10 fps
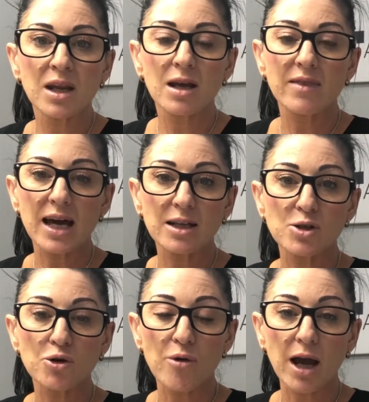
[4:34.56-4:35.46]
That
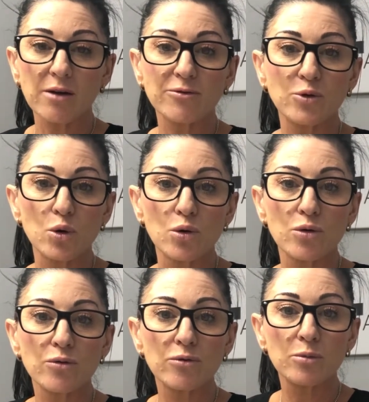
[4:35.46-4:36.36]
is great
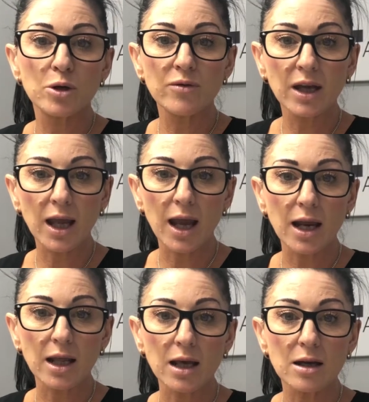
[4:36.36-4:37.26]
for removing
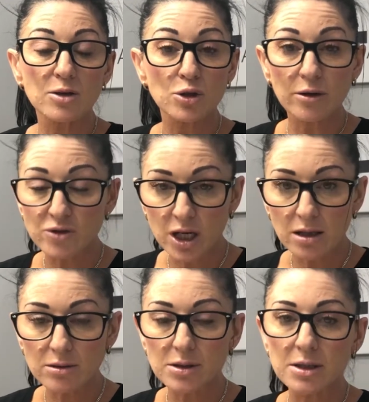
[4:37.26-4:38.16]
any soft
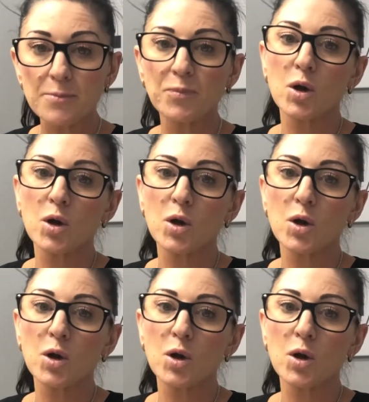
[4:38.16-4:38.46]
gels,